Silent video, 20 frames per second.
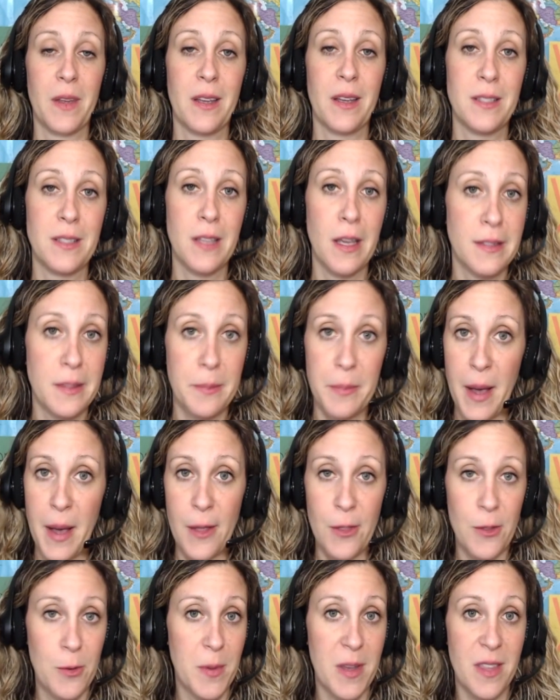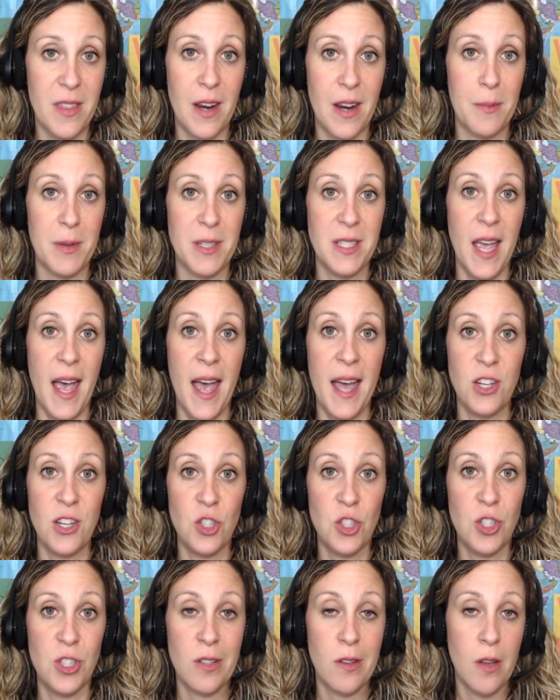Doesn't bother me that I'm
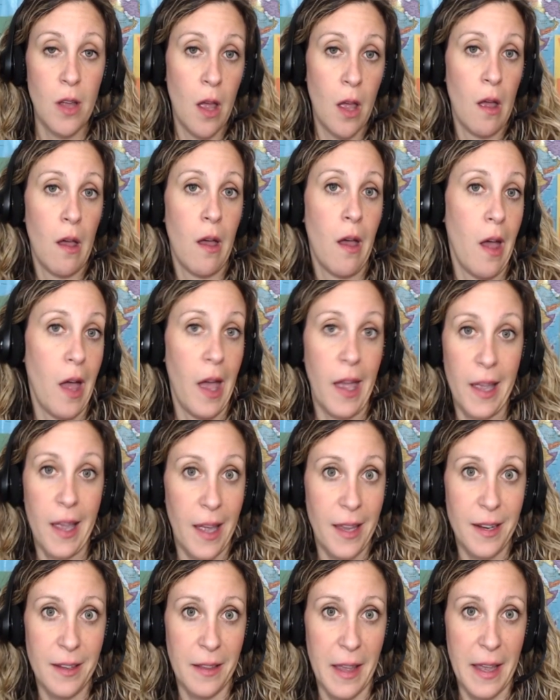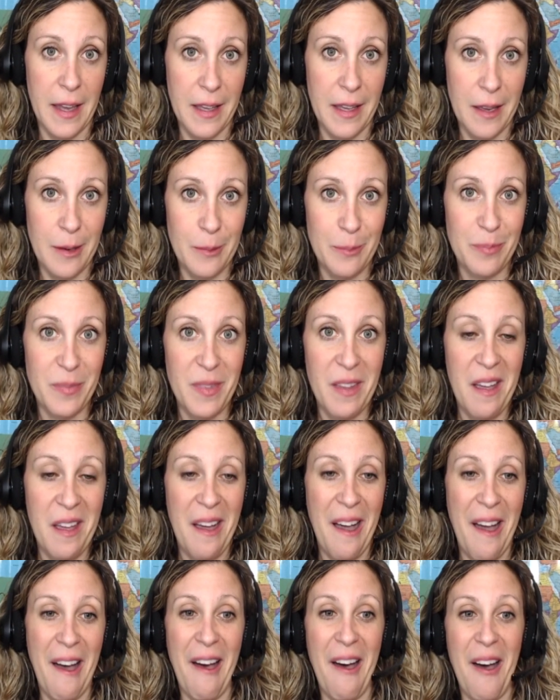attached. I kind of like it.
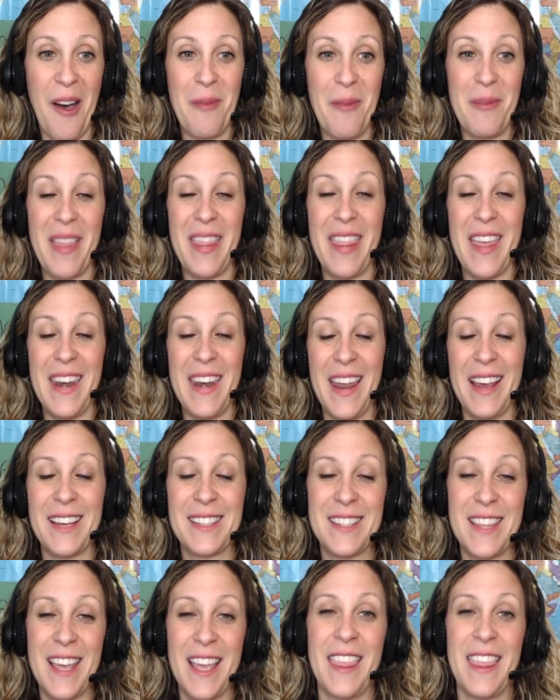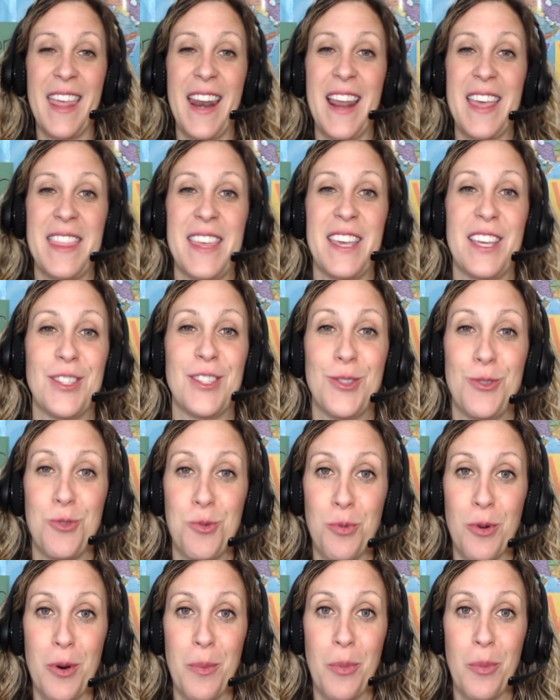Um, the next thing that I think is
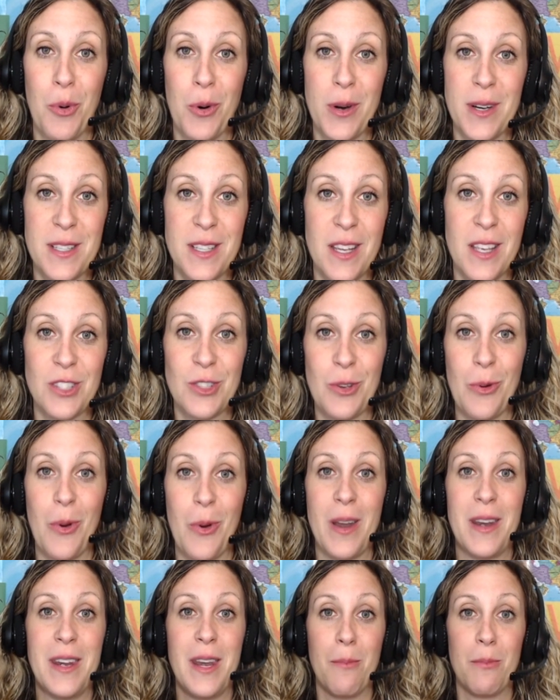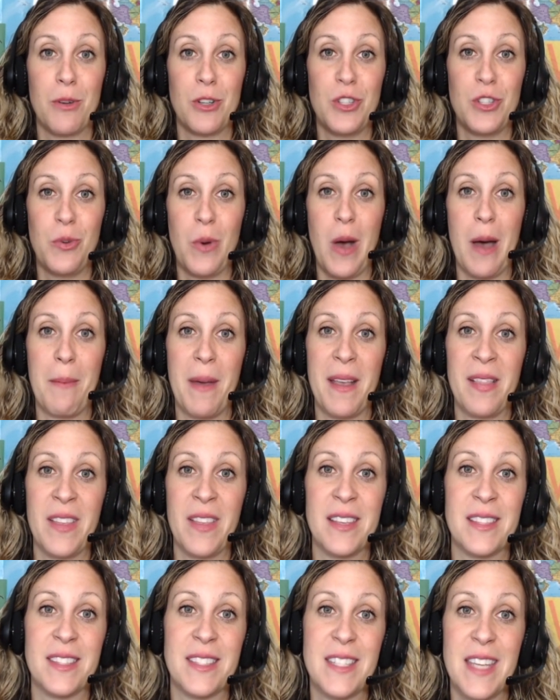super important, so number two on my
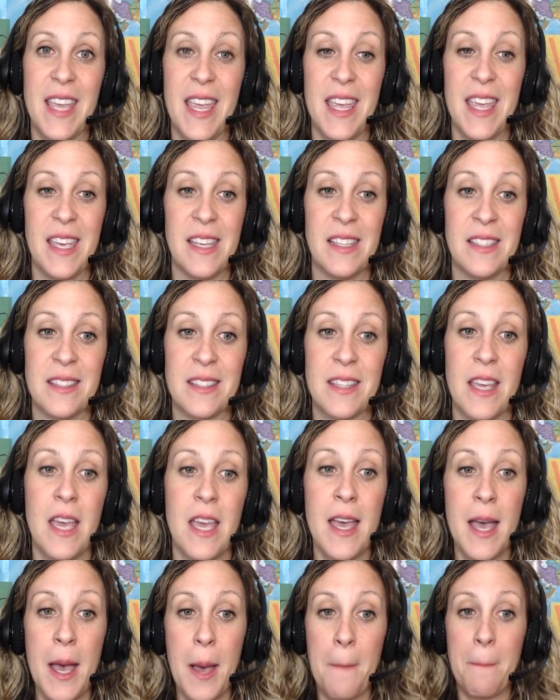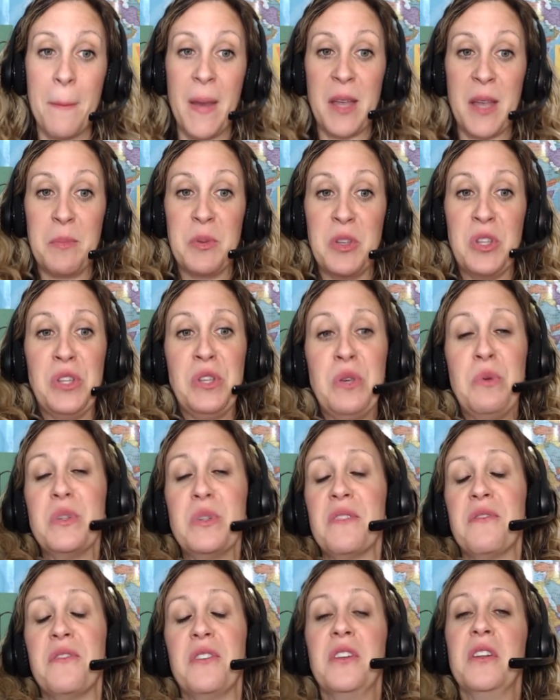list, is my
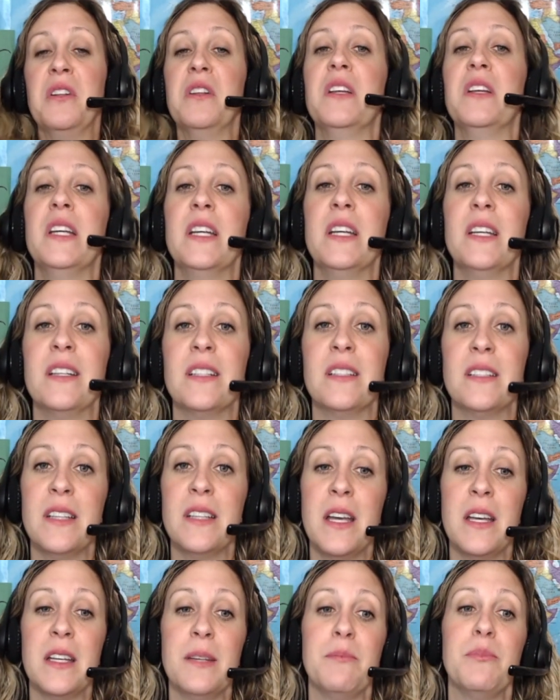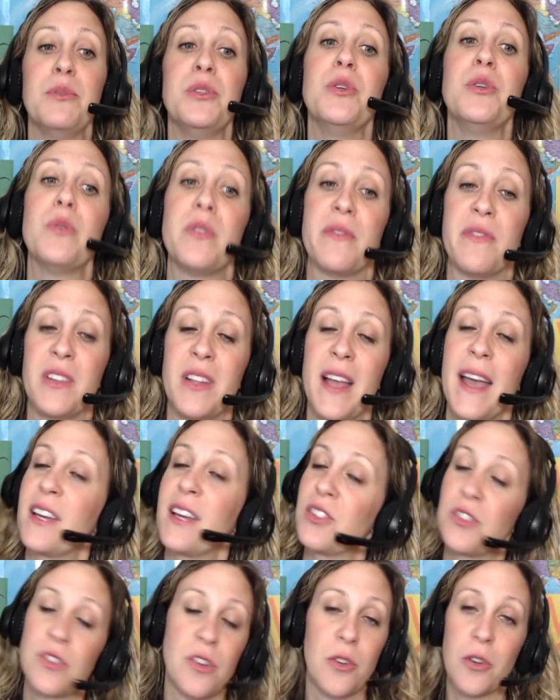beautiful, beautiful
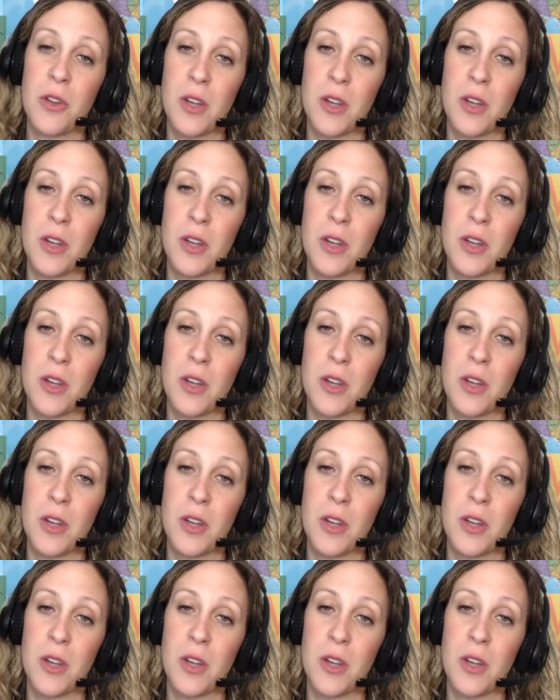external